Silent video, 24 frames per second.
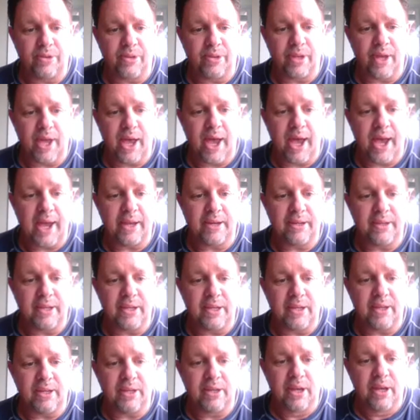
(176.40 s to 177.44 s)
and the
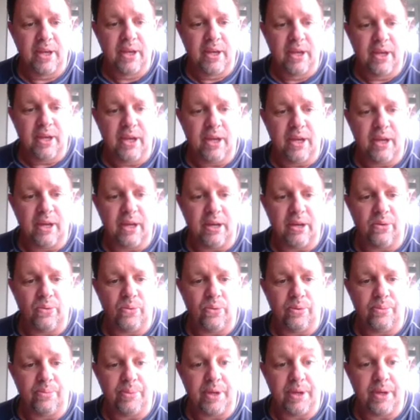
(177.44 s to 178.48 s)
ID
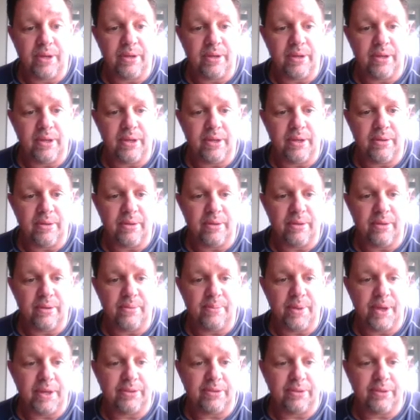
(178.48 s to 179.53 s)
will be
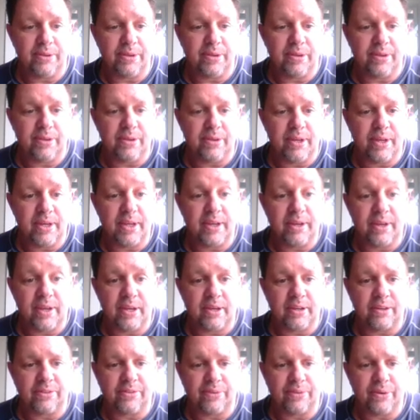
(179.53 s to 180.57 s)
basically the
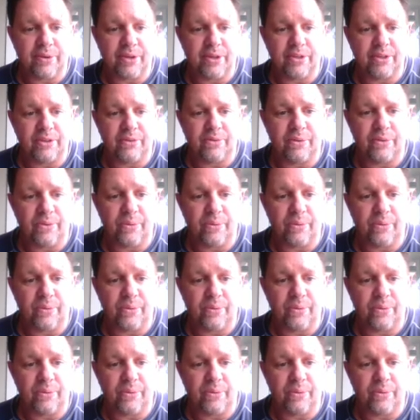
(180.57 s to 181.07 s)
index for each of the